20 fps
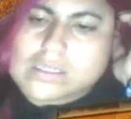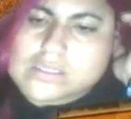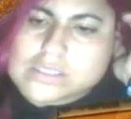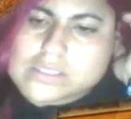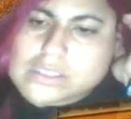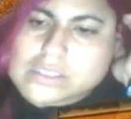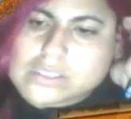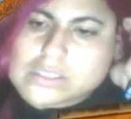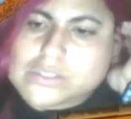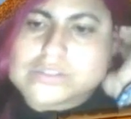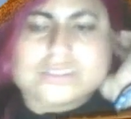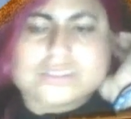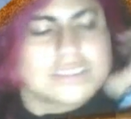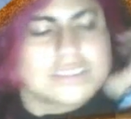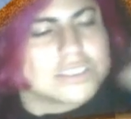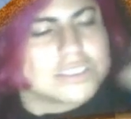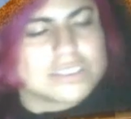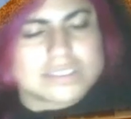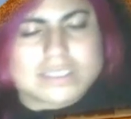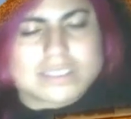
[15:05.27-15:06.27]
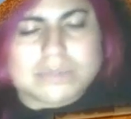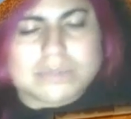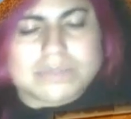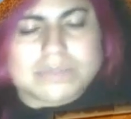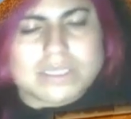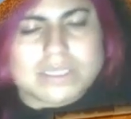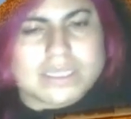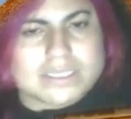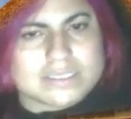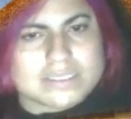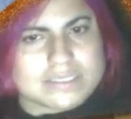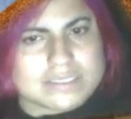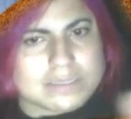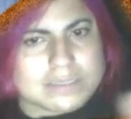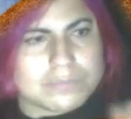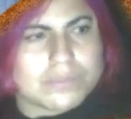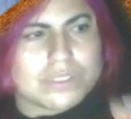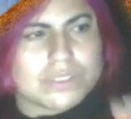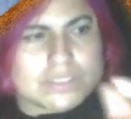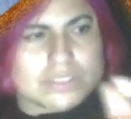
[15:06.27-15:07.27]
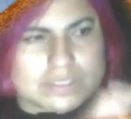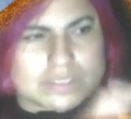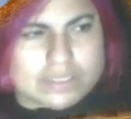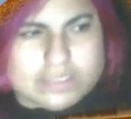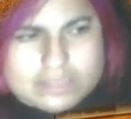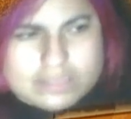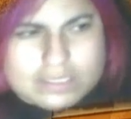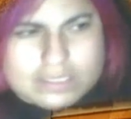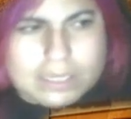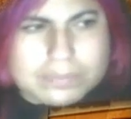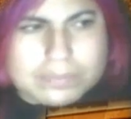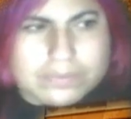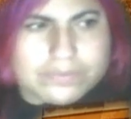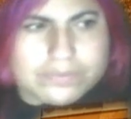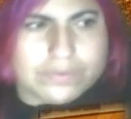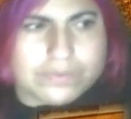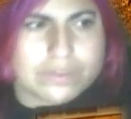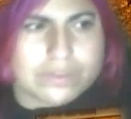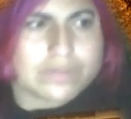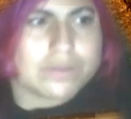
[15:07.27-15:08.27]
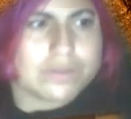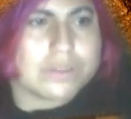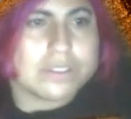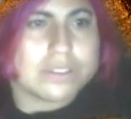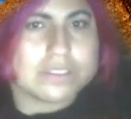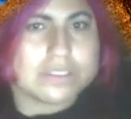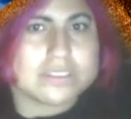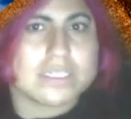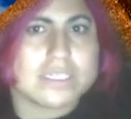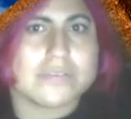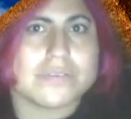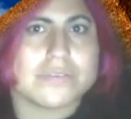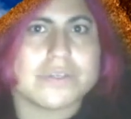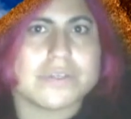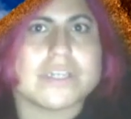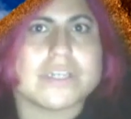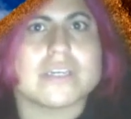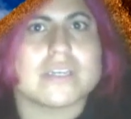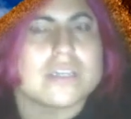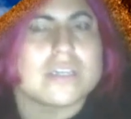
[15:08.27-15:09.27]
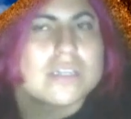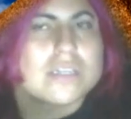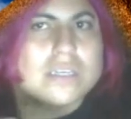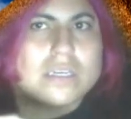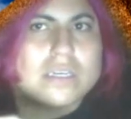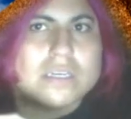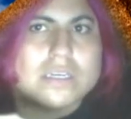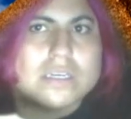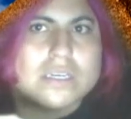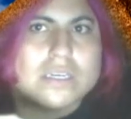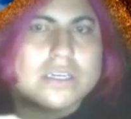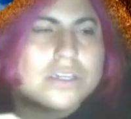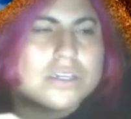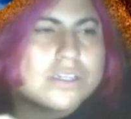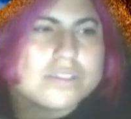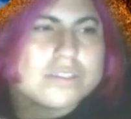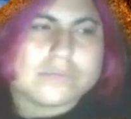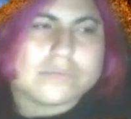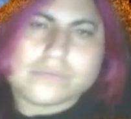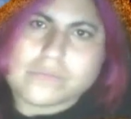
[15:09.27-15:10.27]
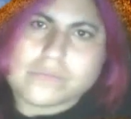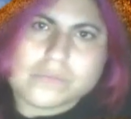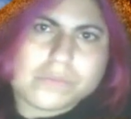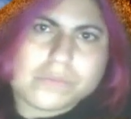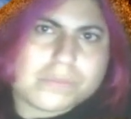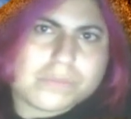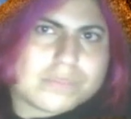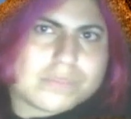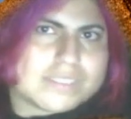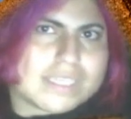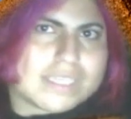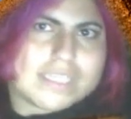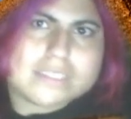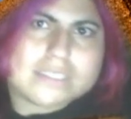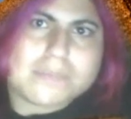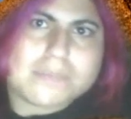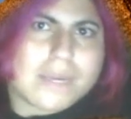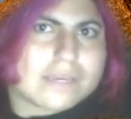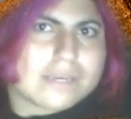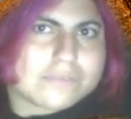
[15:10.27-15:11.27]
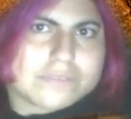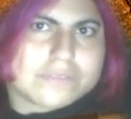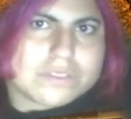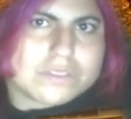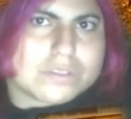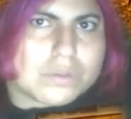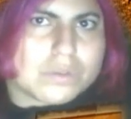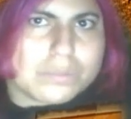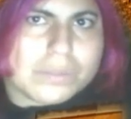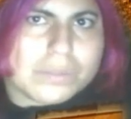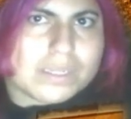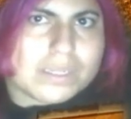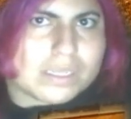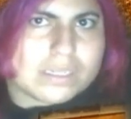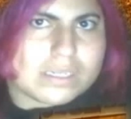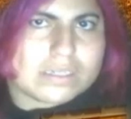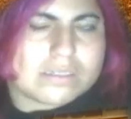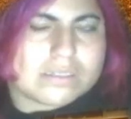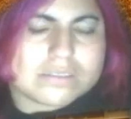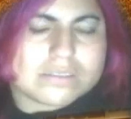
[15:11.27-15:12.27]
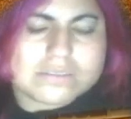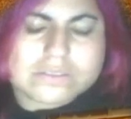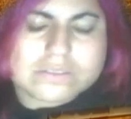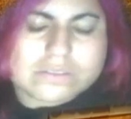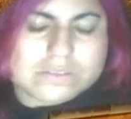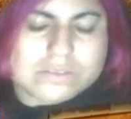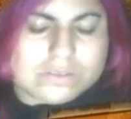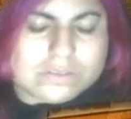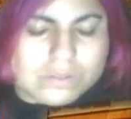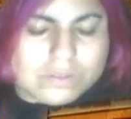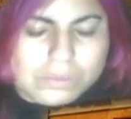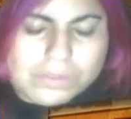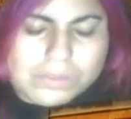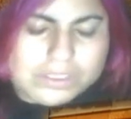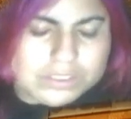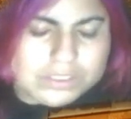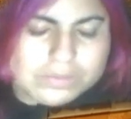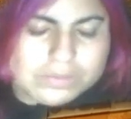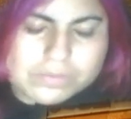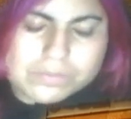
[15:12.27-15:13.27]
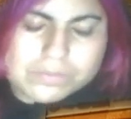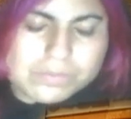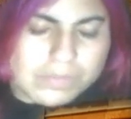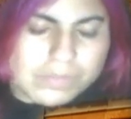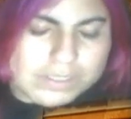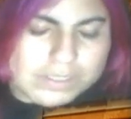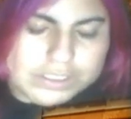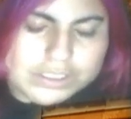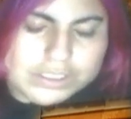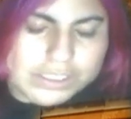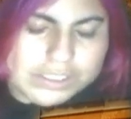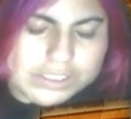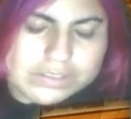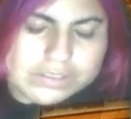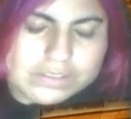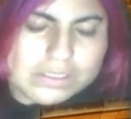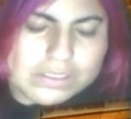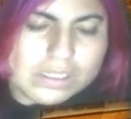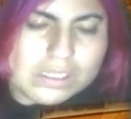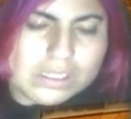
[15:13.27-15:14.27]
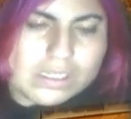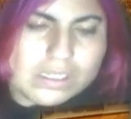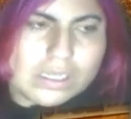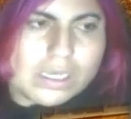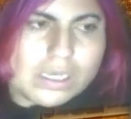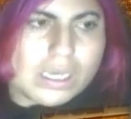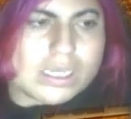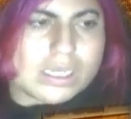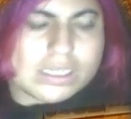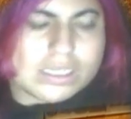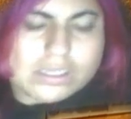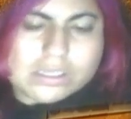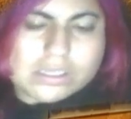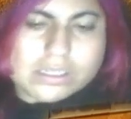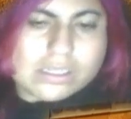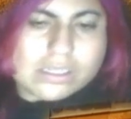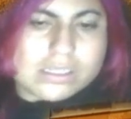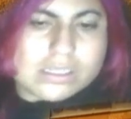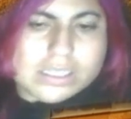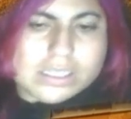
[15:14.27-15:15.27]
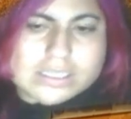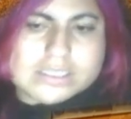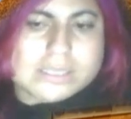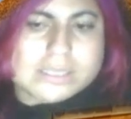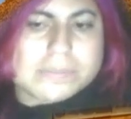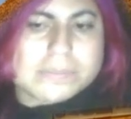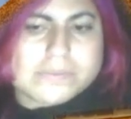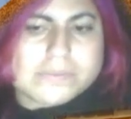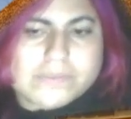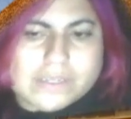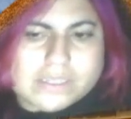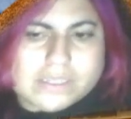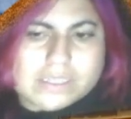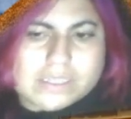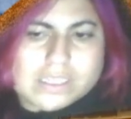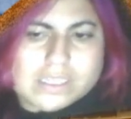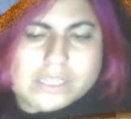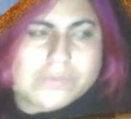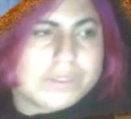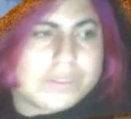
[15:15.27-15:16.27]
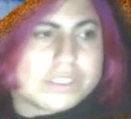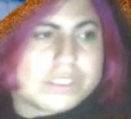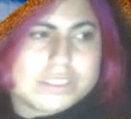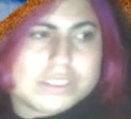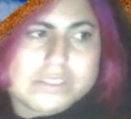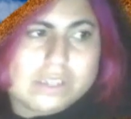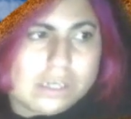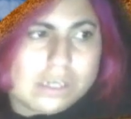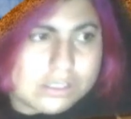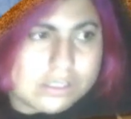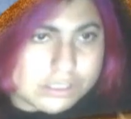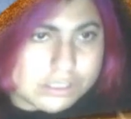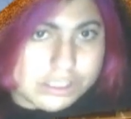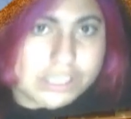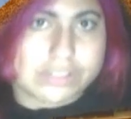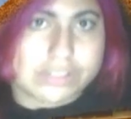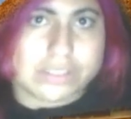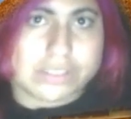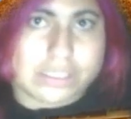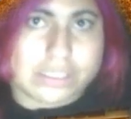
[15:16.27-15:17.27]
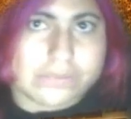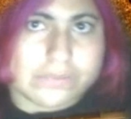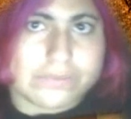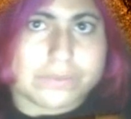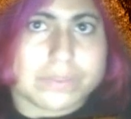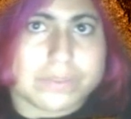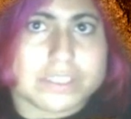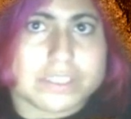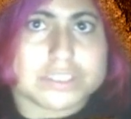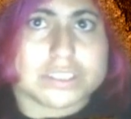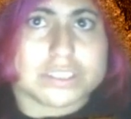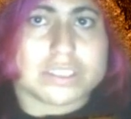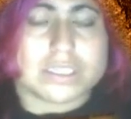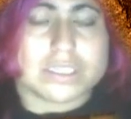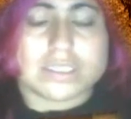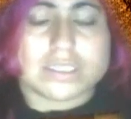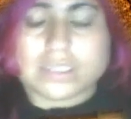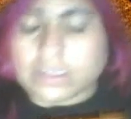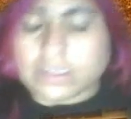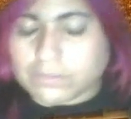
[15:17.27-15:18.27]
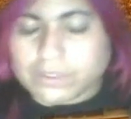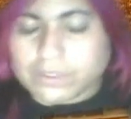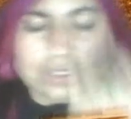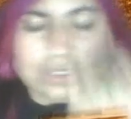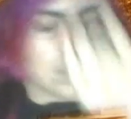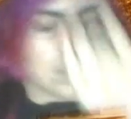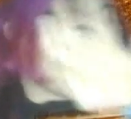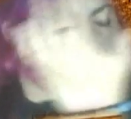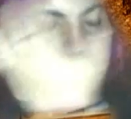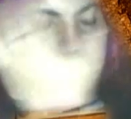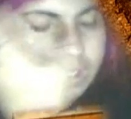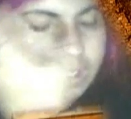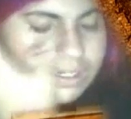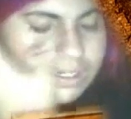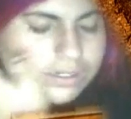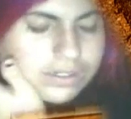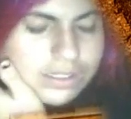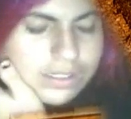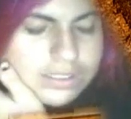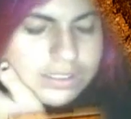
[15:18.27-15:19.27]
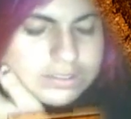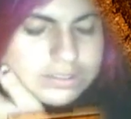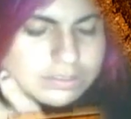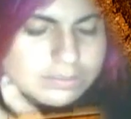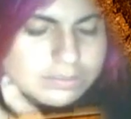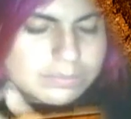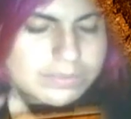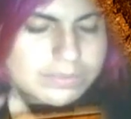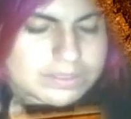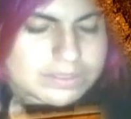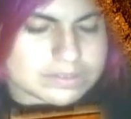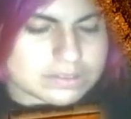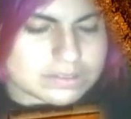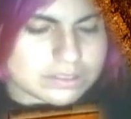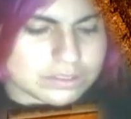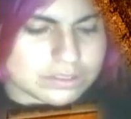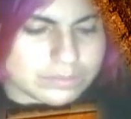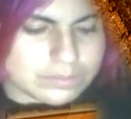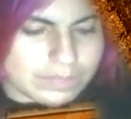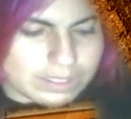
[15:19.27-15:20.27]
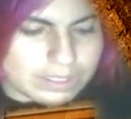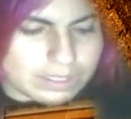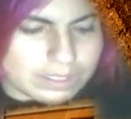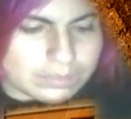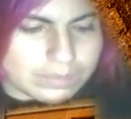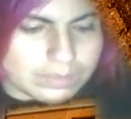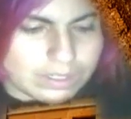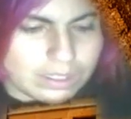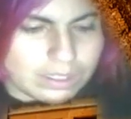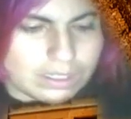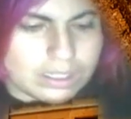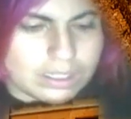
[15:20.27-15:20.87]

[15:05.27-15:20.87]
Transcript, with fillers: To lose just something as simple as this type of discovery could set us back so many, so much, much years. And it could all easily prevent it if we just all share the information. And what are we here as human beings to do anyway?